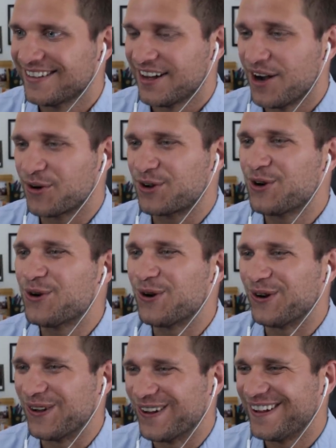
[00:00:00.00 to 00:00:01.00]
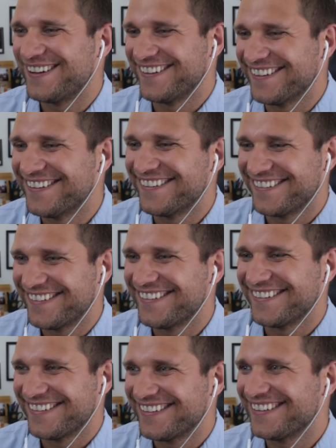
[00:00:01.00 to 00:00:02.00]
Oh, cool.
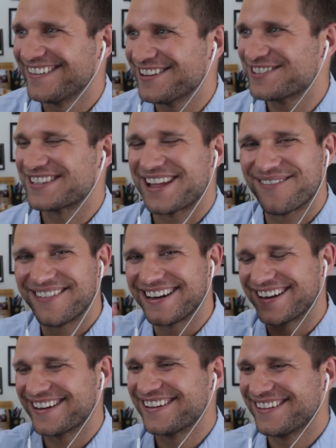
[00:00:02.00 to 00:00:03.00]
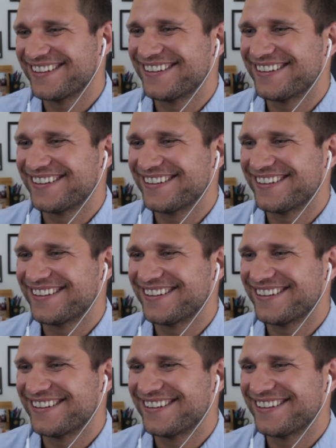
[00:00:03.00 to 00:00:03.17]
Using that wing.